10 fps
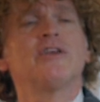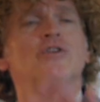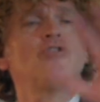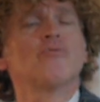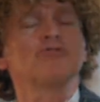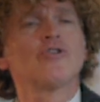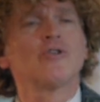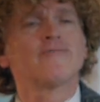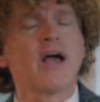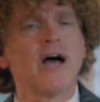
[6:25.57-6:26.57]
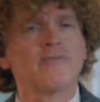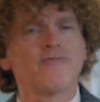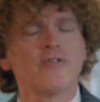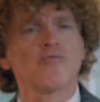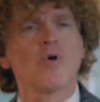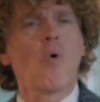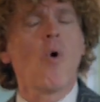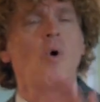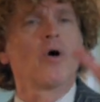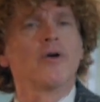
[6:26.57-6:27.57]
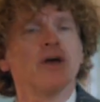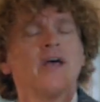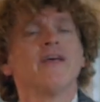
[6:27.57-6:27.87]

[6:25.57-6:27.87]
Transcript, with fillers: that you don't serve God for the reward